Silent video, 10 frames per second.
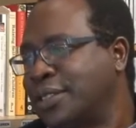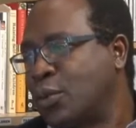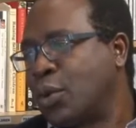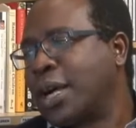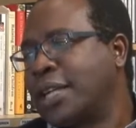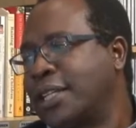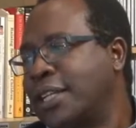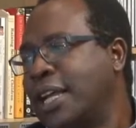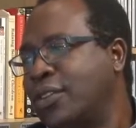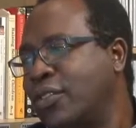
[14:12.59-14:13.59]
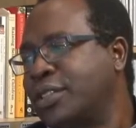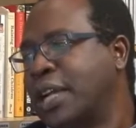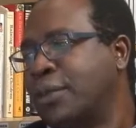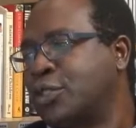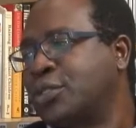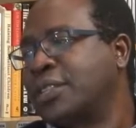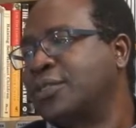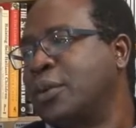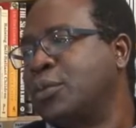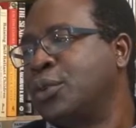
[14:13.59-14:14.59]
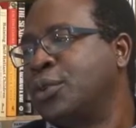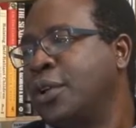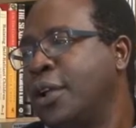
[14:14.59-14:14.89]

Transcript: that work hand in hand over time to transform you